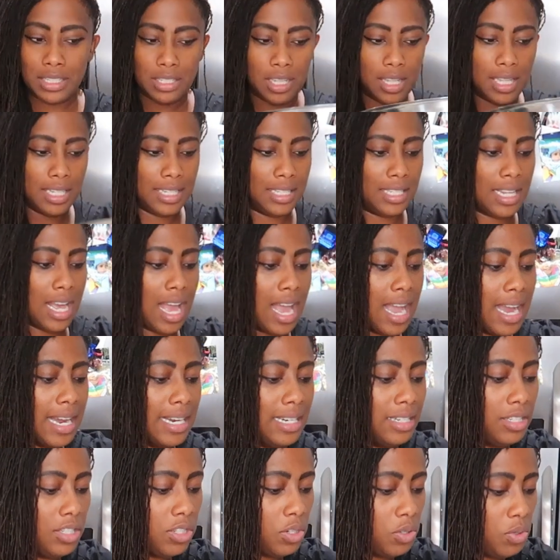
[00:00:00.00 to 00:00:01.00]
to the
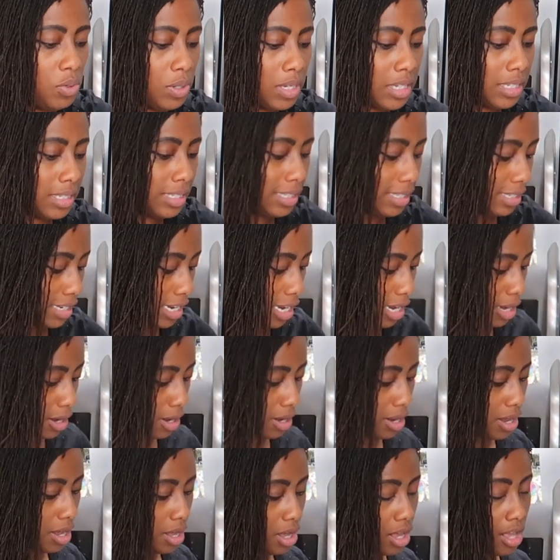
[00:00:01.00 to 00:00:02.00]
side so you can
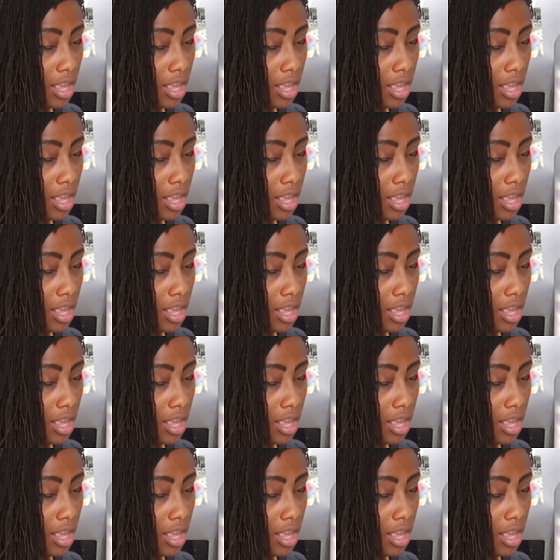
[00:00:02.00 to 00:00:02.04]
see